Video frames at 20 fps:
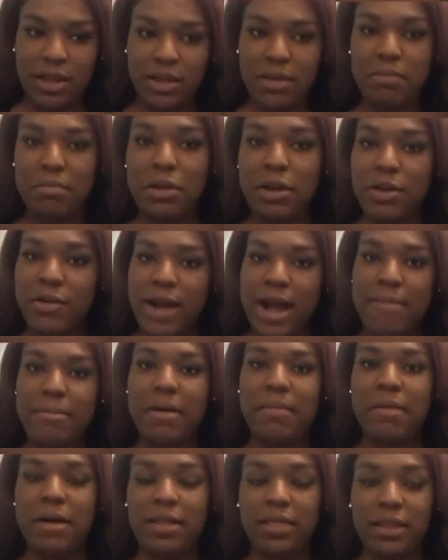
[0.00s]
put a wrap
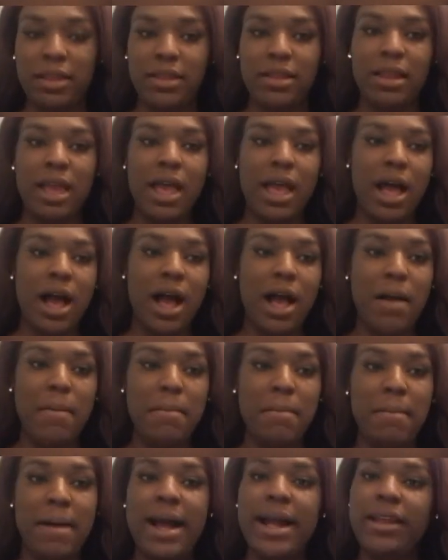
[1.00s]
up on this,
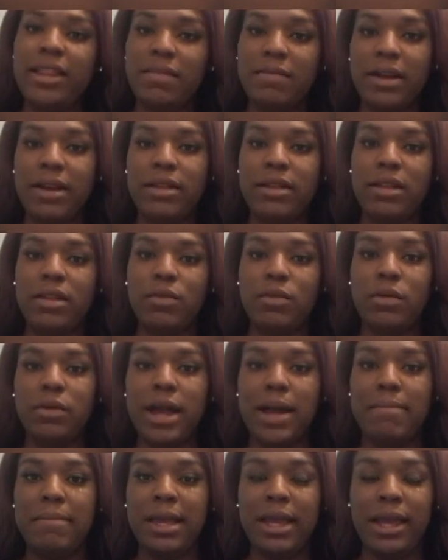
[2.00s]
my experiences will
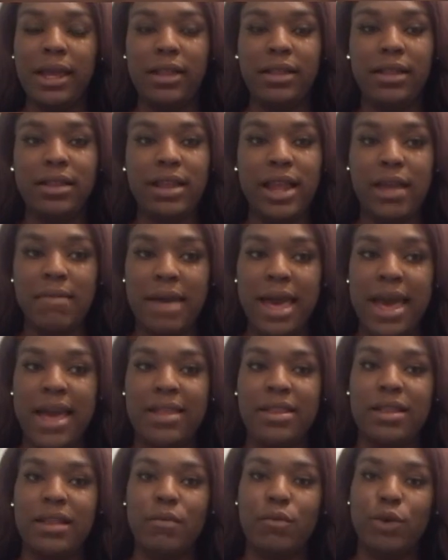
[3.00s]
not be the same
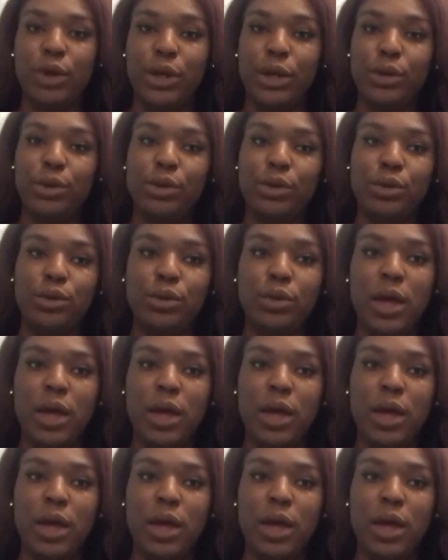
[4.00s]
as someone who